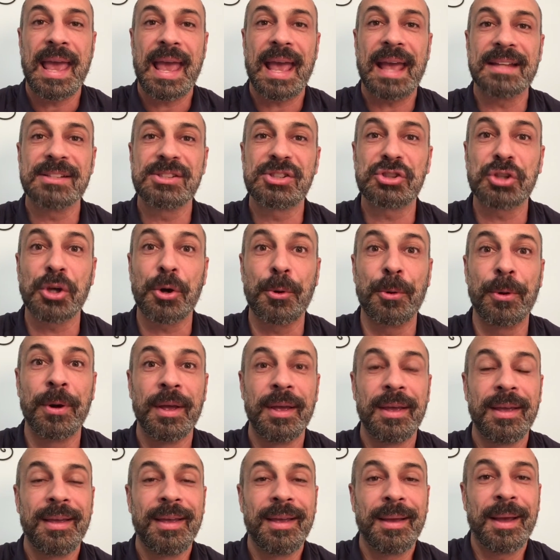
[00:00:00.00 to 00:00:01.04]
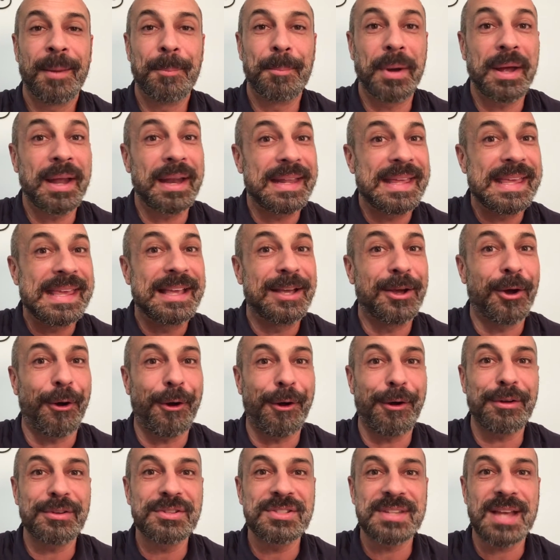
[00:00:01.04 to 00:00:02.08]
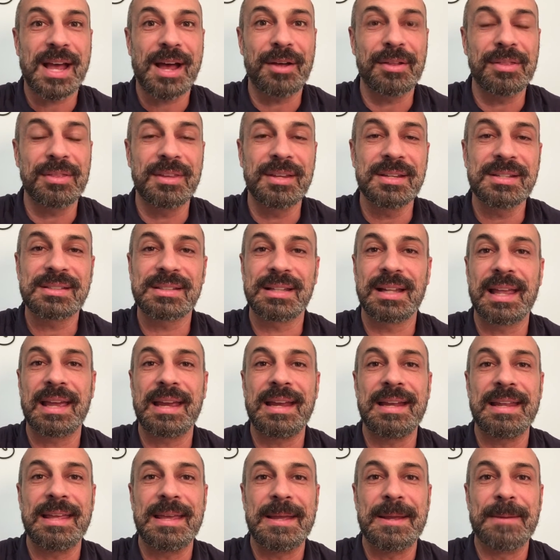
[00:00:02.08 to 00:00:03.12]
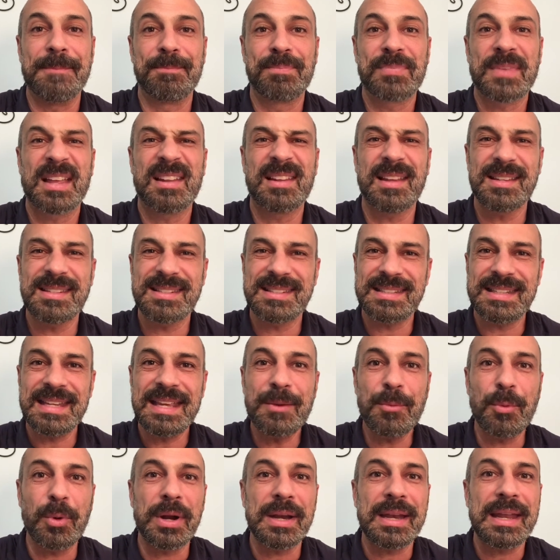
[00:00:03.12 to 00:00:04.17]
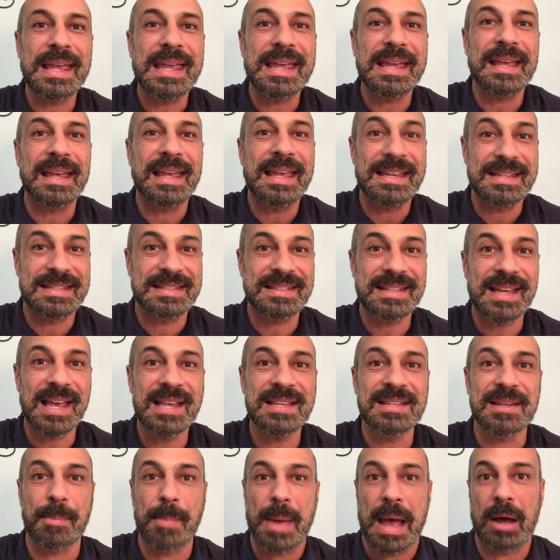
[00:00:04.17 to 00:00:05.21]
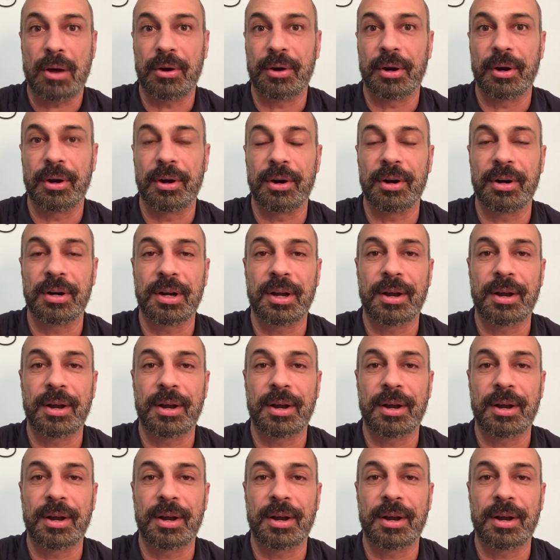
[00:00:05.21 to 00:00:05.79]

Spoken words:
And so, but he calls out this lady. And let's see what he says about her.